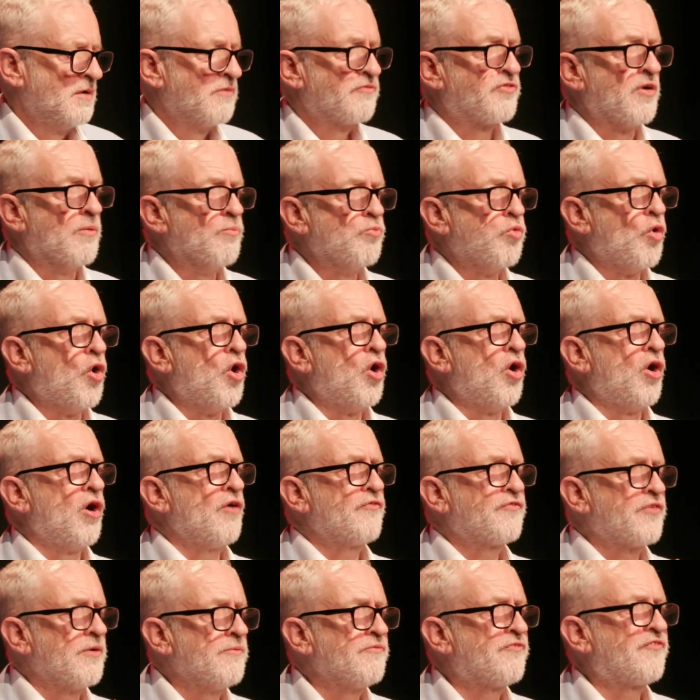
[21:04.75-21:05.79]
from war,
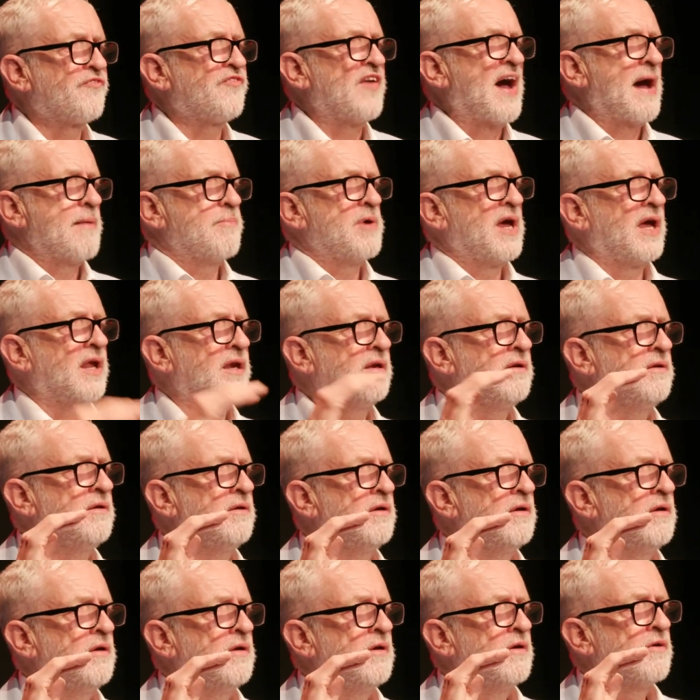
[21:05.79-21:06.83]
from famine,
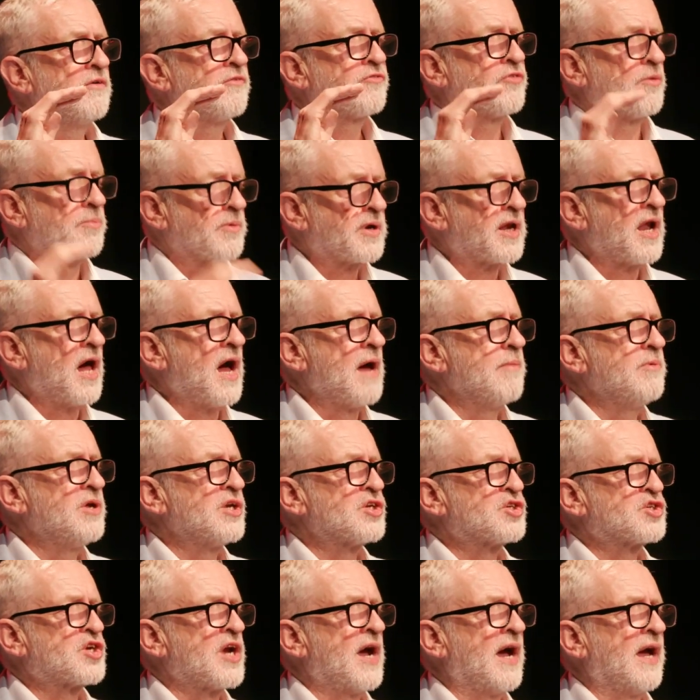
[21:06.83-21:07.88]
from
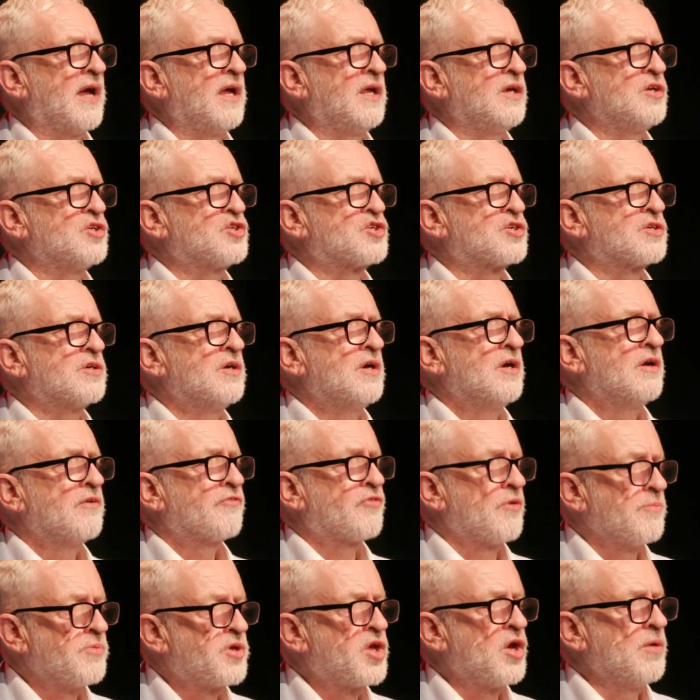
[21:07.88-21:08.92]
climate change,
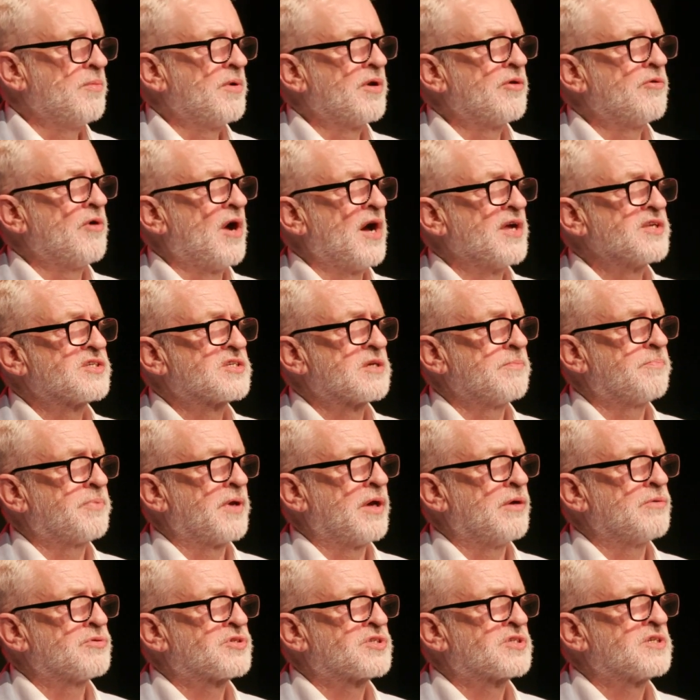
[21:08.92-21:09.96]
from human rights
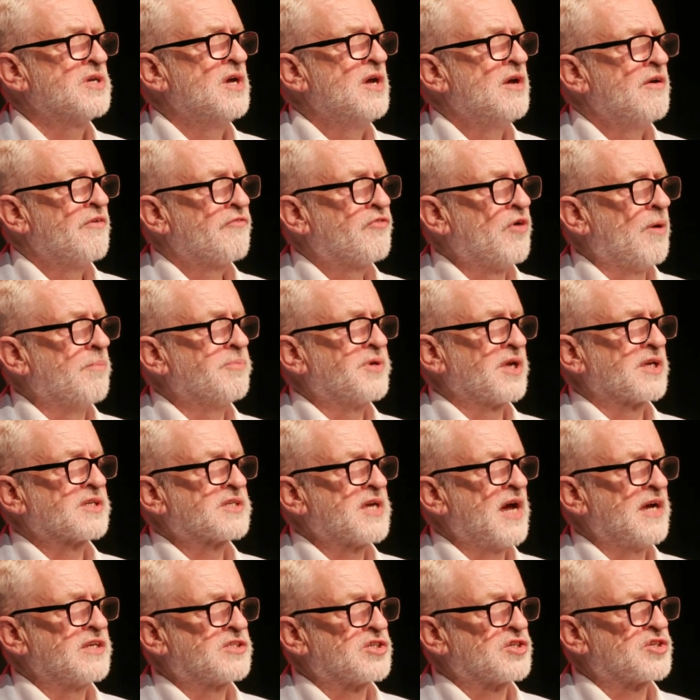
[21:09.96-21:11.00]
abuse, from
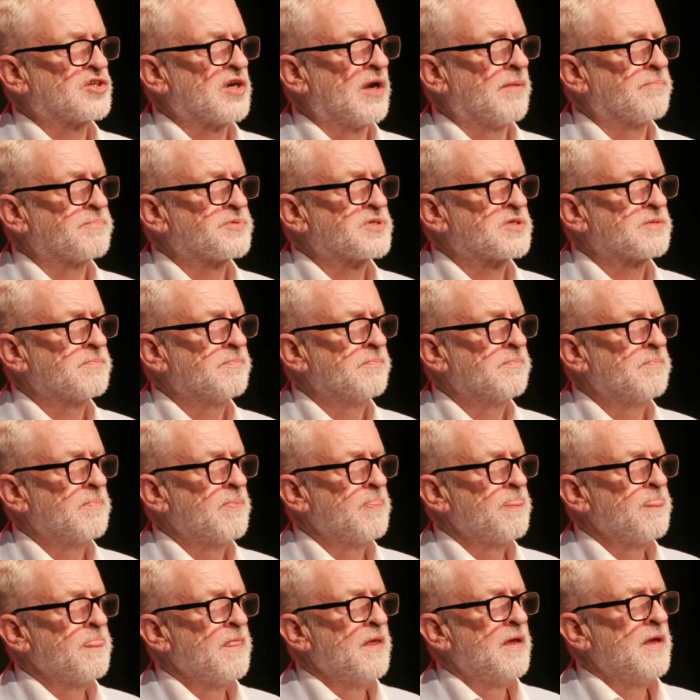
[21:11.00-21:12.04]
dictatorships
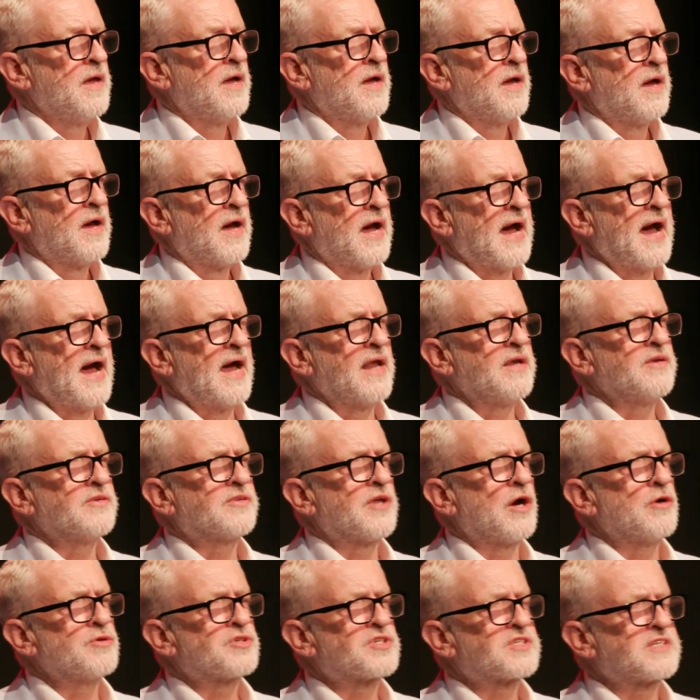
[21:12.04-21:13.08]
and
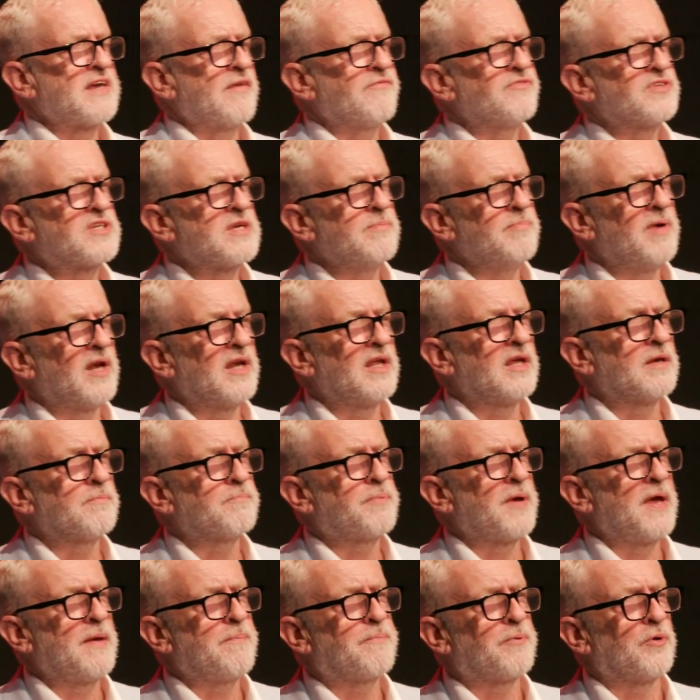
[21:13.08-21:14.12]
those 70 million
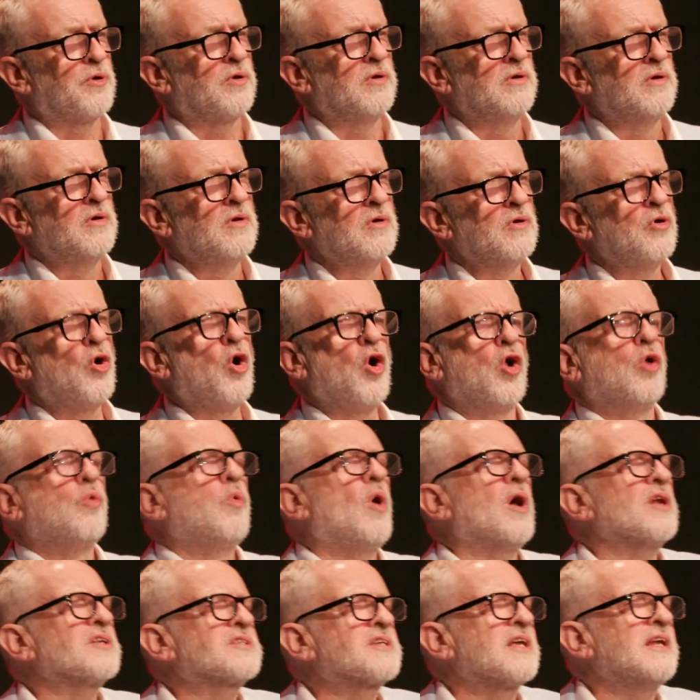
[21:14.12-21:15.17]
people all
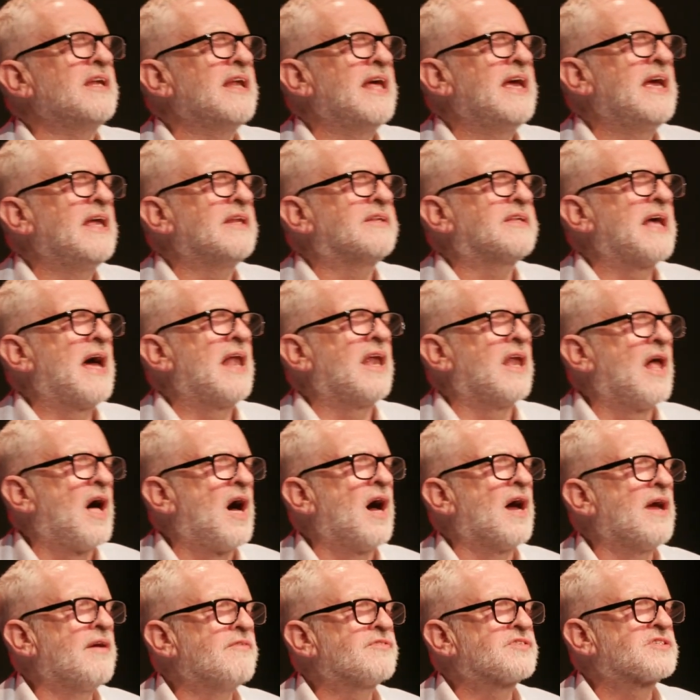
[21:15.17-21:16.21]
want to lead their
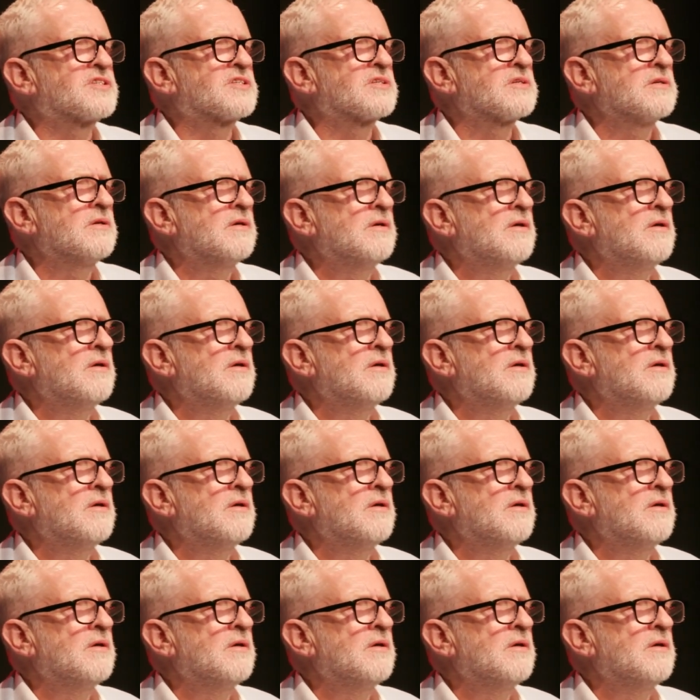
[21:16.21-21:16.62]
lives,